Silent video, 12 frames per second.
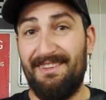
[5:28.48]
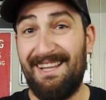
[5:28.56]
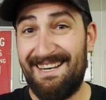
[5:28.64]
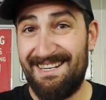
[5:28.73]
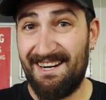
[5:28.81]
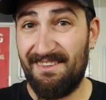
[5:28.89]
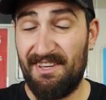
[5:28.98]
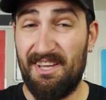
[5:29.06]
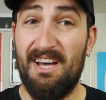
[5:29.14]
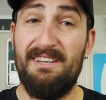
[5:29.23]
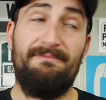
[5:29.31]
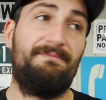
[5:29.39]
light, not on the
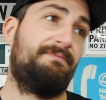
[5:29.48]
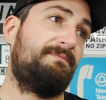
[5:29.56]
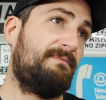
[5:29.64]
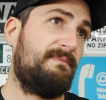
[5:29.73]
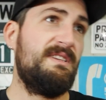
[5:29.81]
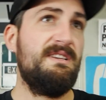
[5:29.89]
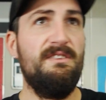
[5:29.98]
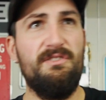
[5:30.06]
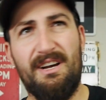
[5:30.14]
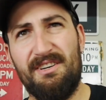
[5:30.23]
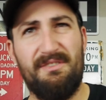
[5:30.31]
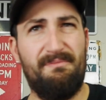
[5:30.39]
gun. So
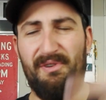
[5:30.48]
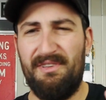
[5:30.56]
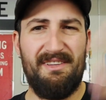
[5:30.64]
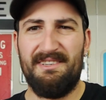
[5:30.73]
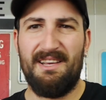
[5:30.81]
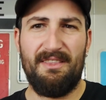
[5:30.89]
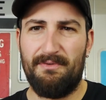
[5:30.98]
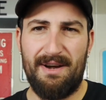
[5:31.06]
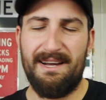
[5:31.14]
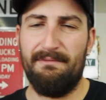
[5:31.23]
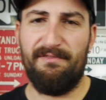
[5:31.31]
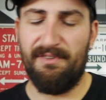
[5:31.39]
I actually put in this other
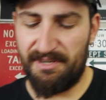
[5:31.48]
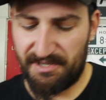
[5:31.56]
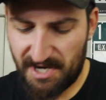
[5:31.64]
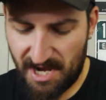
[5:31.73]
random footage